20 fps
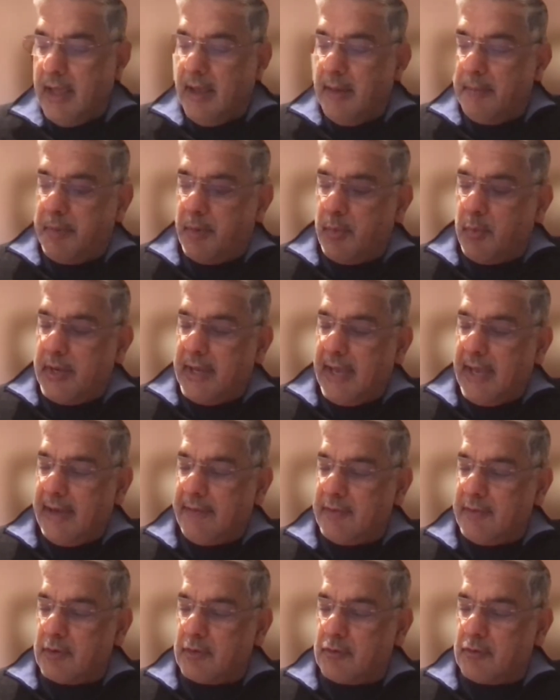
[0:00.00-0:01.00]
But we
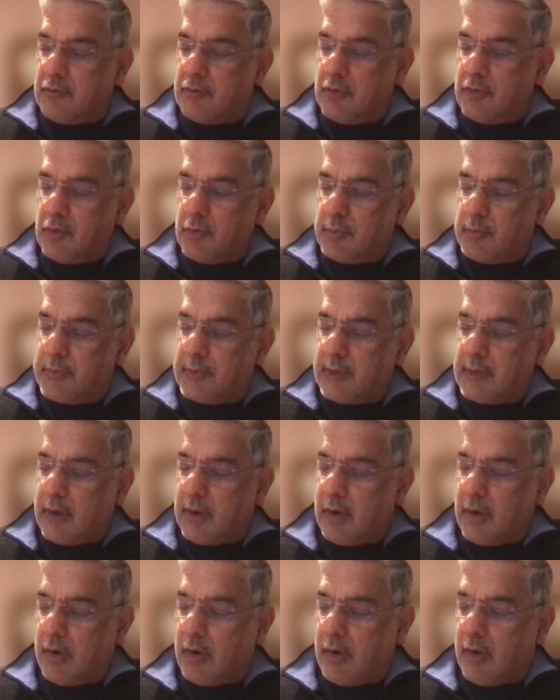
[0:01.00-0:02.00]
have a group
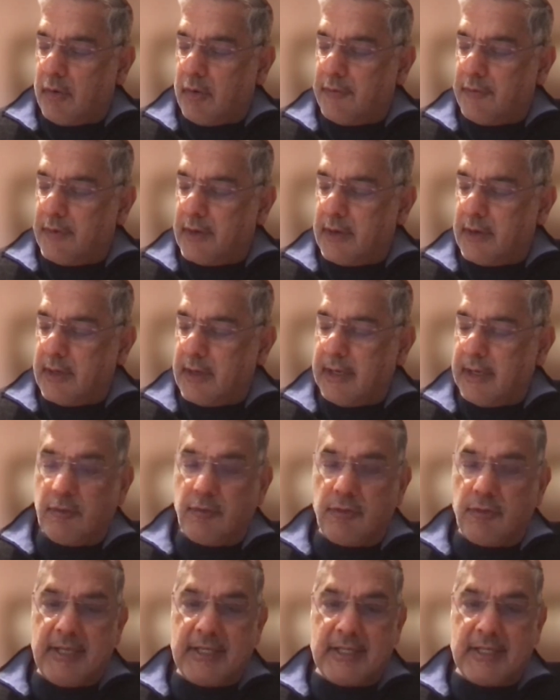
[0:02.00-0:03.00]
of
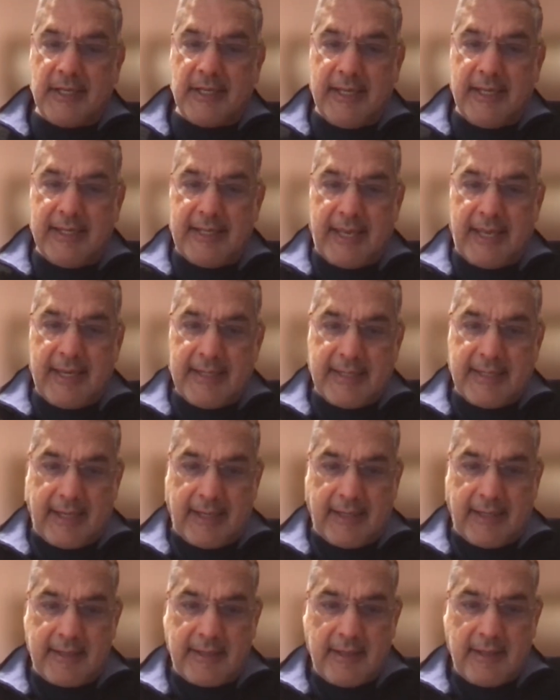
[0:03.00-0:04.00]
increasingly
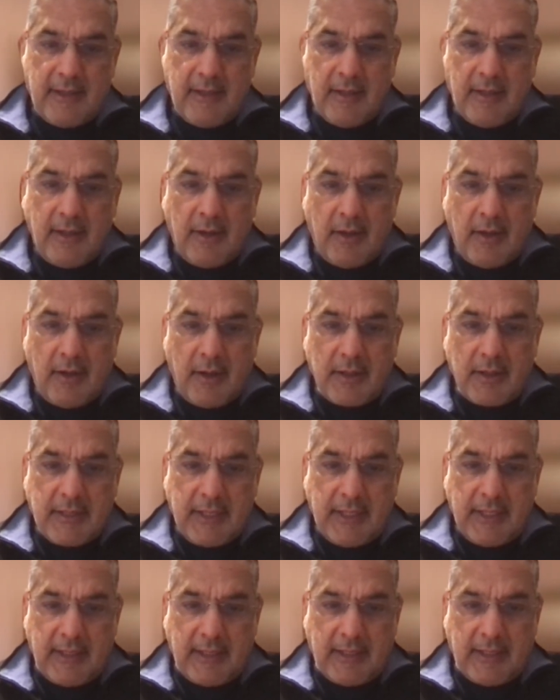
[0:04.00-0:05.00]
dentate
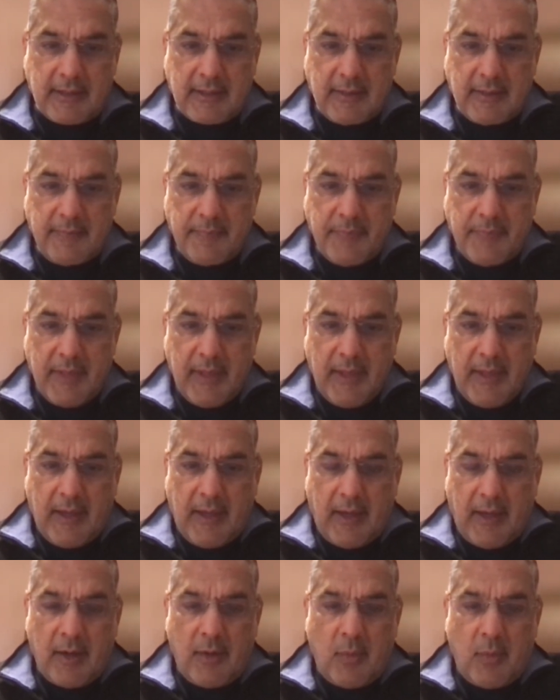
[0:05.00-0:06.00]
seniors
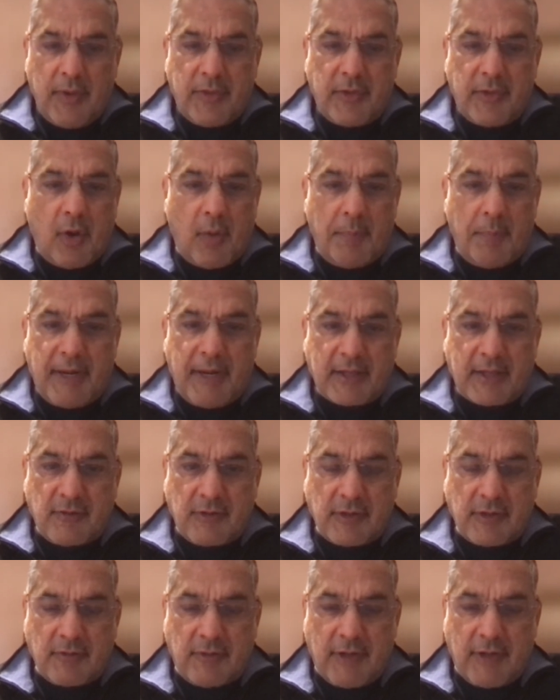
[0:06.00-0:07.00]
with complex
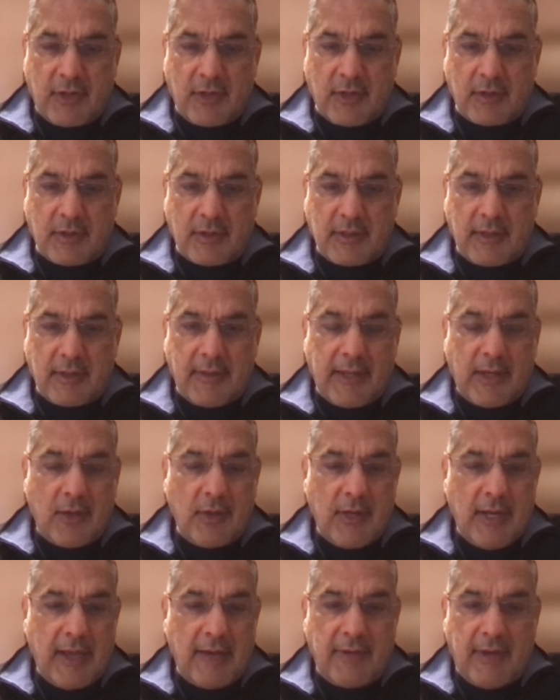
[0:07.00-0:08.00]
restorations, and they
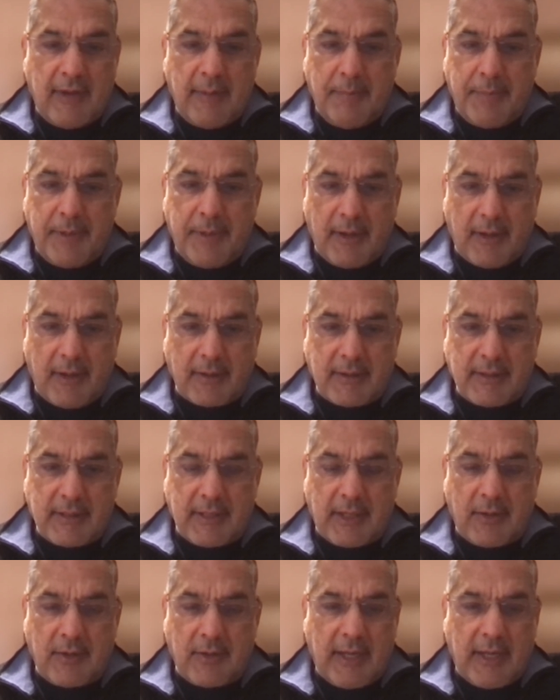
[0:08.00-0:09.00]
could have implants,
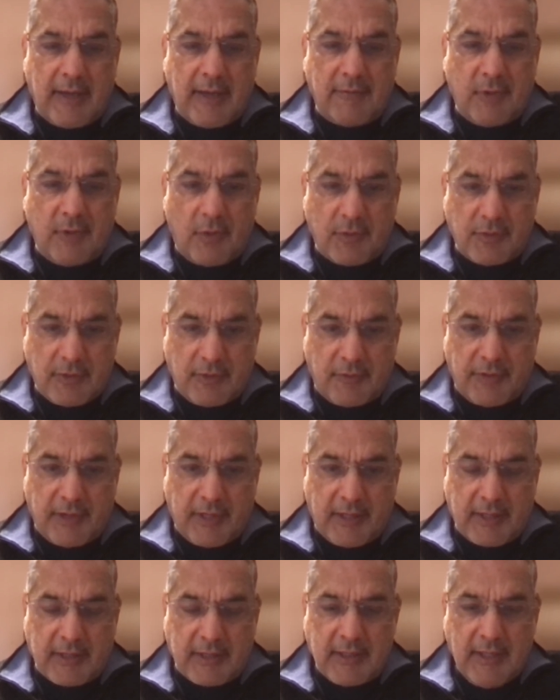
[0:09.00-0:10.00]
they could have lots of
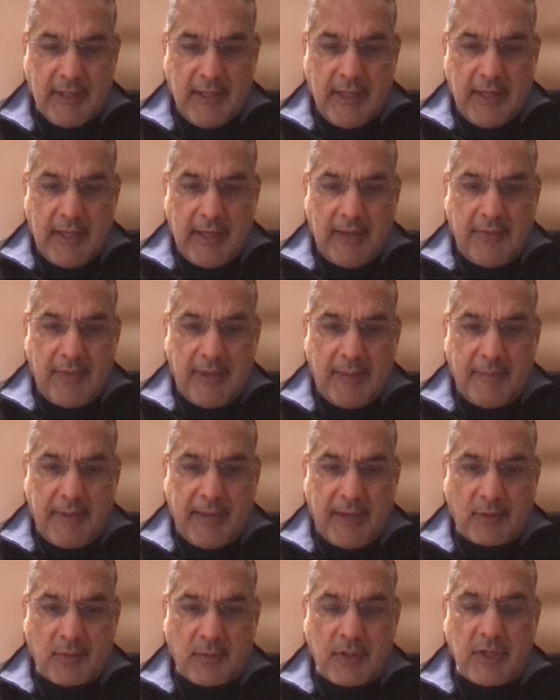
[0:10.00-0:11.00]
things in their
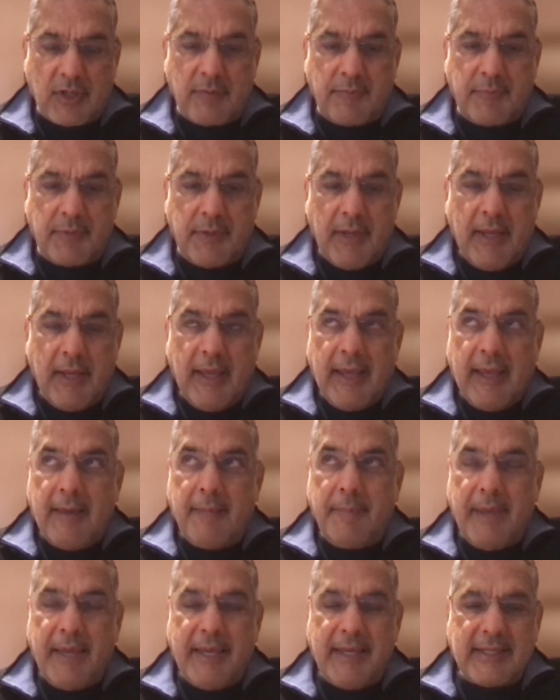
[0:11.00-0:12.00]
mouths, which it
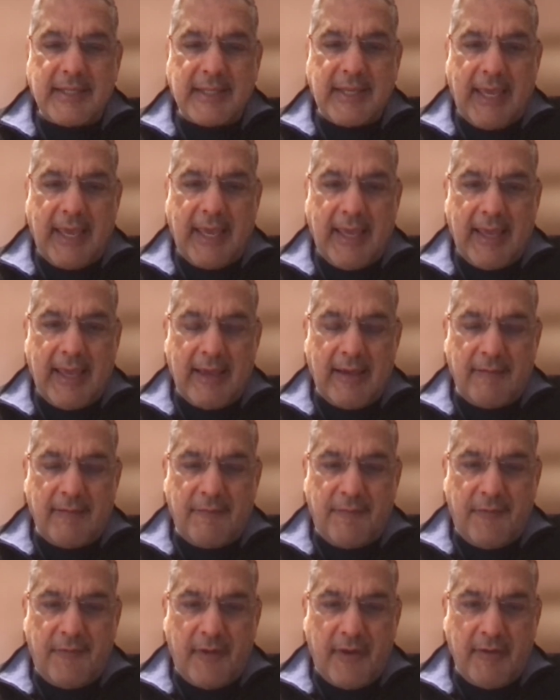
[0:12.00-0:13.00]
makes care
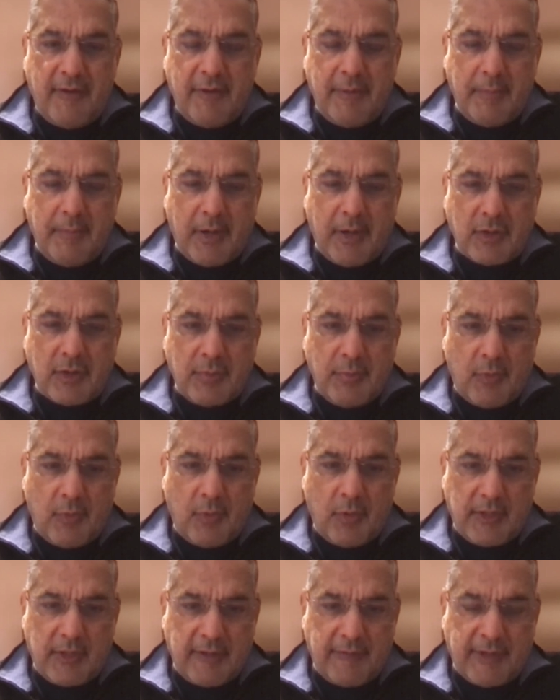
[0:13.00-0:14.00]
very much
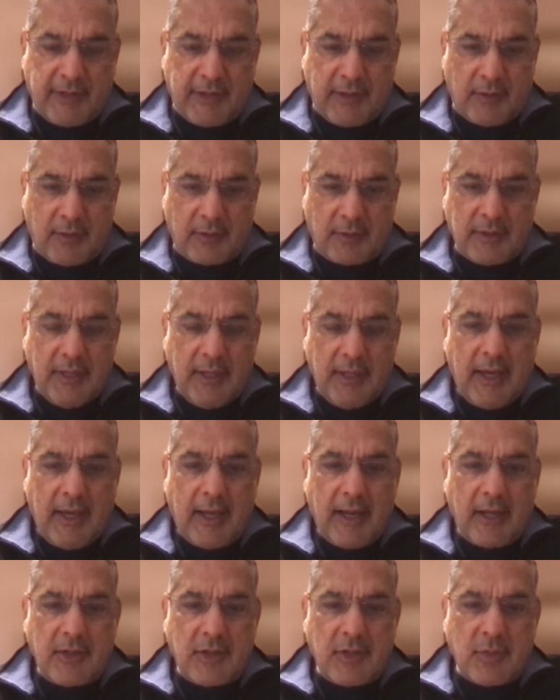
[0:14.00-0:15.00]
more difficult.
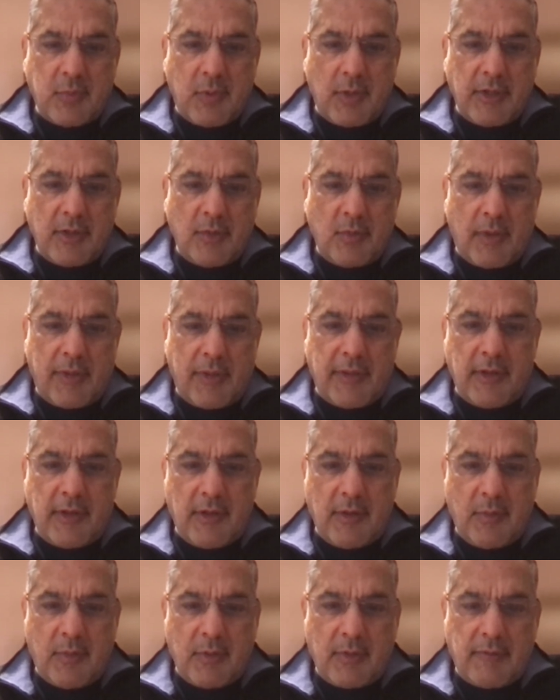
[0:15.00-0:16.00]
And I just wondered whether
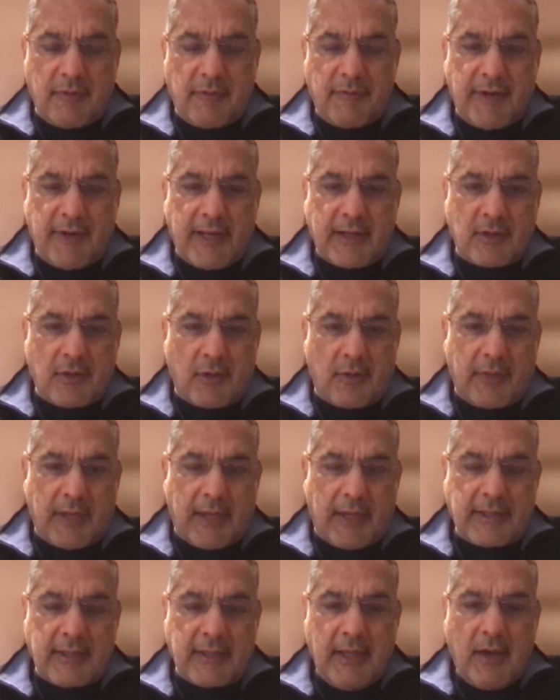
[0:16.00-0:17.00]
you would reflect on
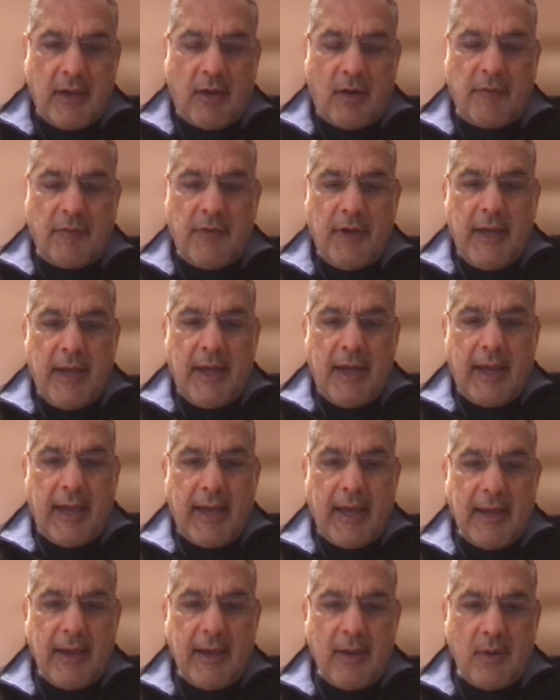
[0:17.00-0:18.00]
that, of
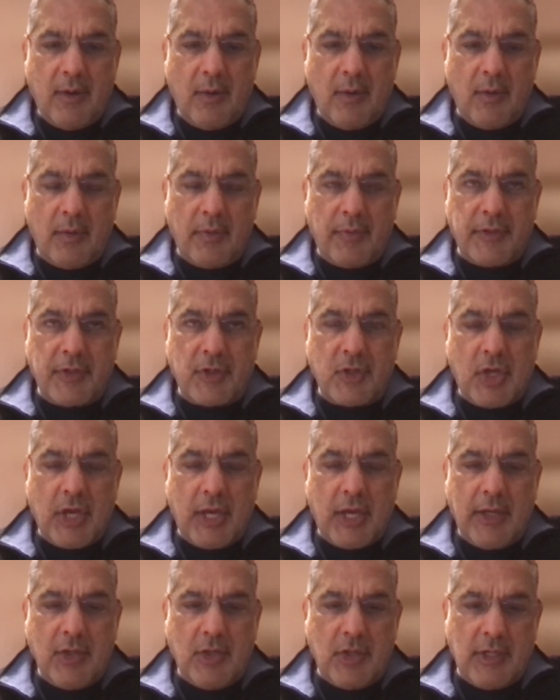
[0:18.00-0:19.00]
how the
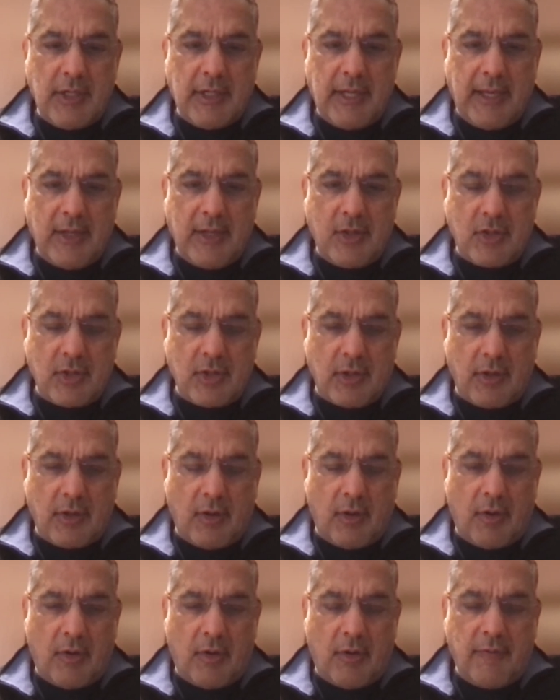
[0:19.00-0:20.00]
changing nature
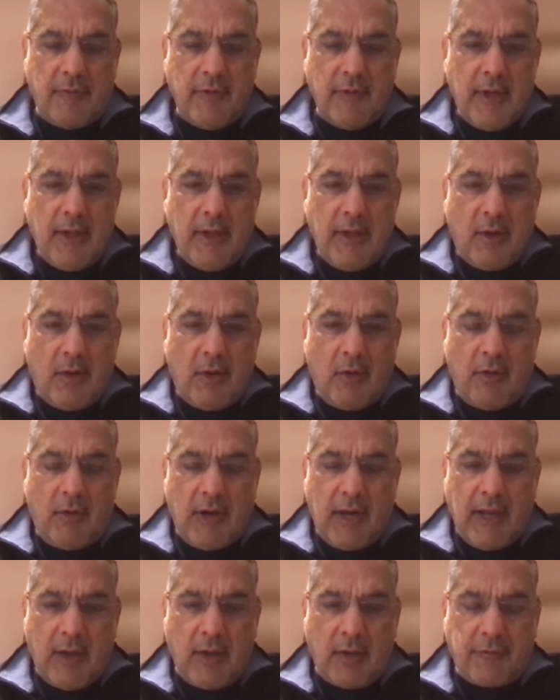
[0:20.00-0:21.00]
of
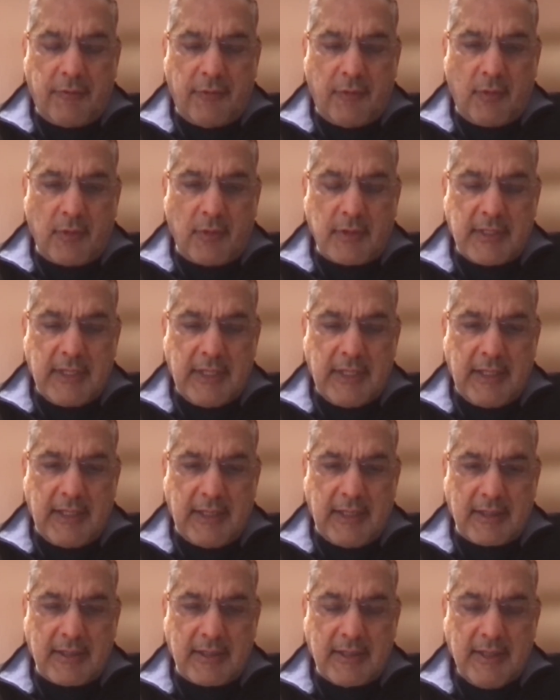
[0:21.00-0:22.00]
oral health for
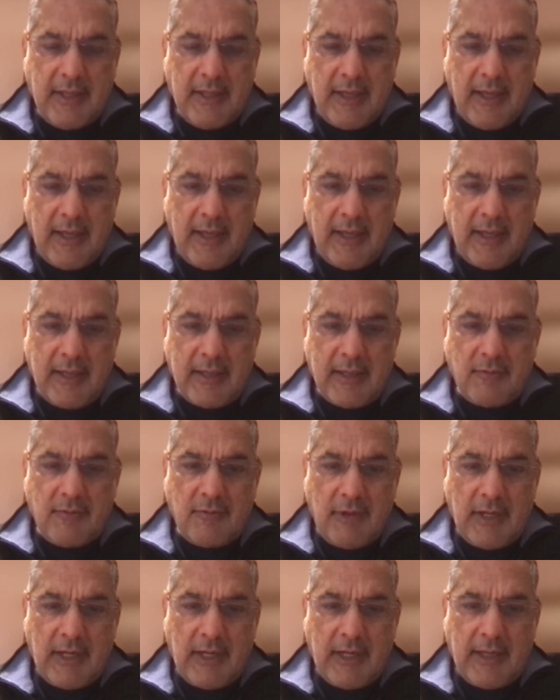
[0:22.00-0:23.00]
seniors is
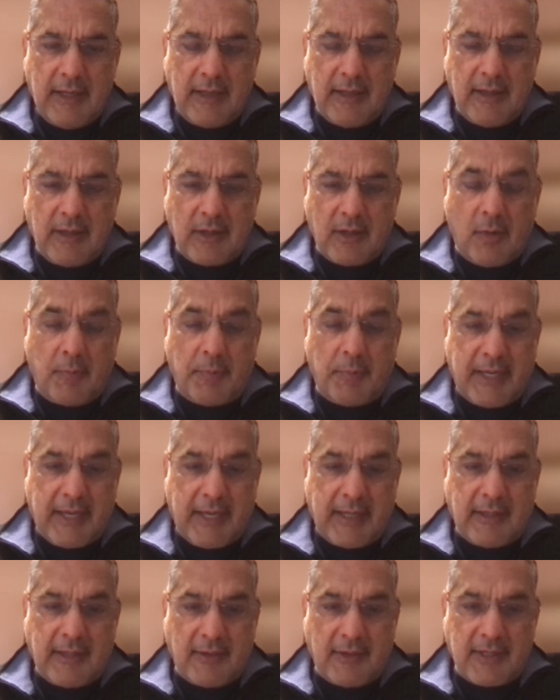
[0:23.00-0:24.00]
really
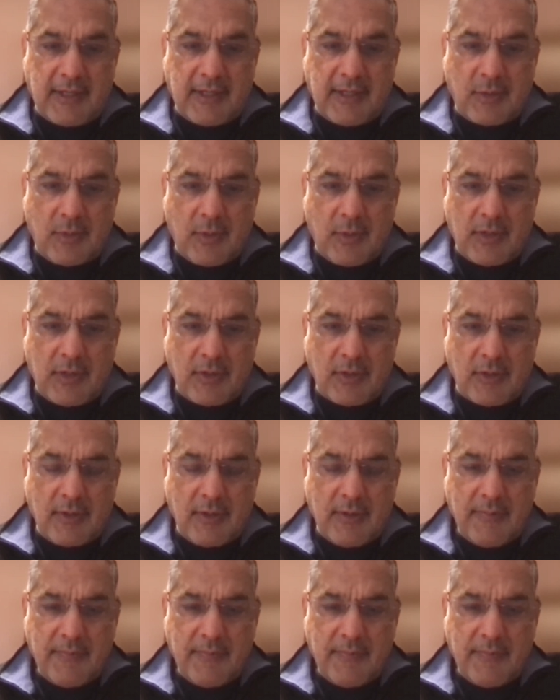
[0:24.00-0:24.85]
complicating this situation.